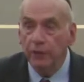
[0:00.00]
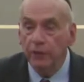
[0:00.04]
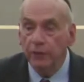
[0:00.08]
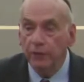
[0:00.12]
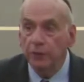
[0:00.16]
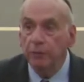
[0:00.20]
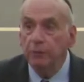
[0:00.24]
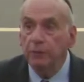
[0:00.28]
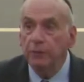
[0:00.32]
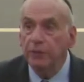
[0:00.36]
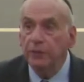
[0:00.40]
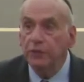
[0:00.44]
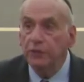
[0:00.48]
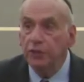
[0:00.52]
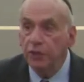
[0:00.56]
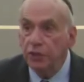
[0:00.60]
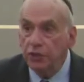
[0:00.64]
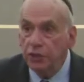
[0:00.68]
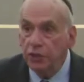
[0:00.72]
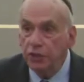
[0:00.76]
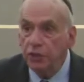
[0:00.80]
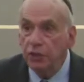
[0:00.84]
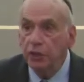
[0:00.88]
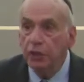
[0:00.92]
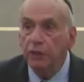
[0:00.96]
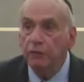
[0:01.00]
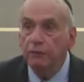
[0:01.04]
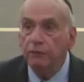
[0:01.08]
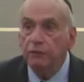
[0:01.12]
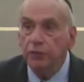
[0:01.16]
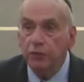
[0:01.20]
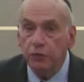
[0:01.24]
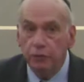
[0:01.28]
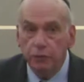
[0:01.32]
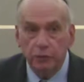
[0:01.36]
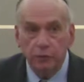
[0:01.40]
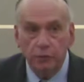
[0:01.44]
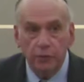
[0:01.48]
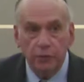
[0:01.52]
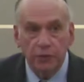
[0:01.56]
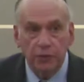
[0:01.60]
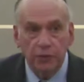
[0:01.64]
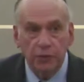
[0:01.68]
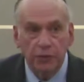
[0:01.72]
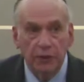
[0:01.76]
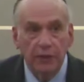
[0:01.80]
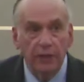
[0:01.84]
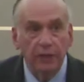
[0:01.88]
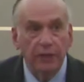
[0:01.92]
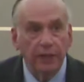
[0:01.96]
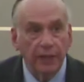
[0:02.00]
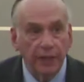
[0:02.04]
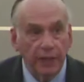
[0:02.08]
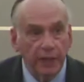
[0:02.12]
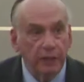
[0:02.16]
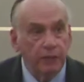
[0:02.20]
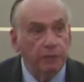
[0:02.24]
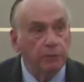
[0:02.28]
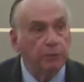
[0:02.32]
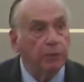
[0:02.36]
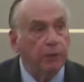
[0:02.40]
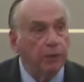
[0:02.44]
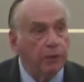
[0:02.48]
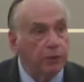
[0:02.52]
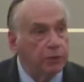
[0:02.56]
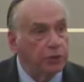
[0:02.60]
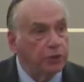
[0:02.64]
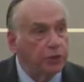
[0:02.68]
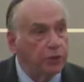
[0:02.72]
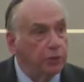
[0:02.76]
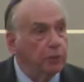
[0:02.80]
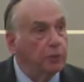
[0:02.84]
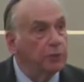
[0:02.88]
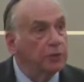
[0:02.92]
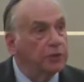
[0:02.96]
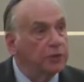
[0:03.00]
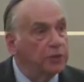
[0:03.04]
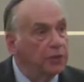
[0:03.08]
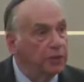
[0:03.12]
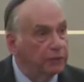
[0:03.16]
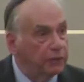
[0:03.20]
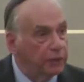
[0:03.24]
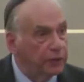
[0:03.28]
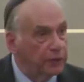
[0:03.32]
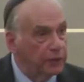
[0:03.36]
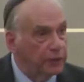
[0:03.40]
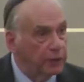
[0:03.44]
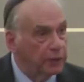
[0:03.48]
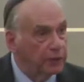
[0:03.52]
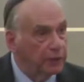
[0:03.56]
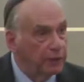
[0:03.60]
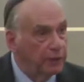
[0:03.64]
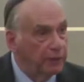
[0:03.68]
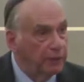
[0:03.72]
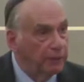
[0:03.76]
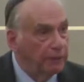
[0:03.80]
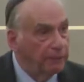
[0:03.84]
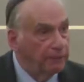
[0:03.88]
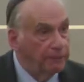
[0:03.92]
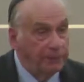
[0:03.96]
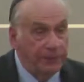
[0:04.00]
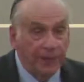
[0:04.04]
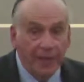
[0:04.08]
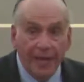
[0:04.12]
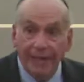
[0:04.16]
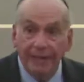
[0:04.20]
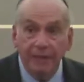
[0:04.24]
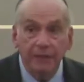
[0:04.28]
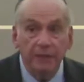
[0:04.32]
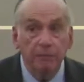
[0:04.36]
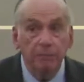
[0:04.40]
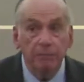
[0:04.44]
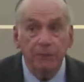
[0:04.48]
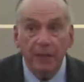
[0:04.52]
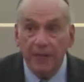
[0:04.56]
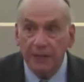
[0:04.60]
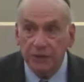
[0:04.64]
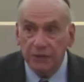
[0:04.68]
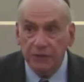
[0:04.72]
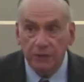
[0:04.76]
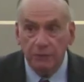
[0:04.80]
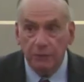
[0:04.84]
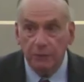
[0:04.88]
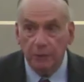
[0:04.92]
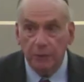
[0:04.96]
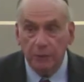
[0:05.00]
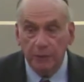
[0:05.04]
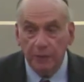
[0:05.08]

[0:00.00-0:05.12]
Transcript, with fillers: The position of Jews in Persia was difficult, not impossible.